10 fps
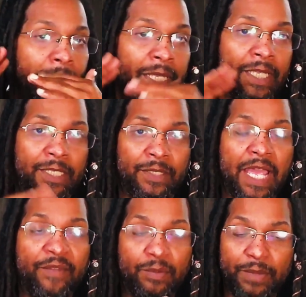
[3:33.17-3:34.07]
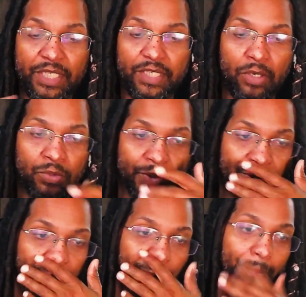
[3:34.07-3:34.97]
and having media
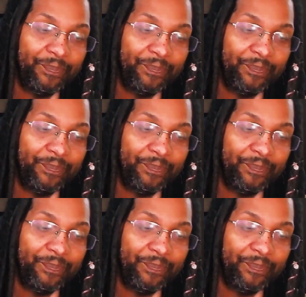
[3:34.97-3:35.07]
ownership.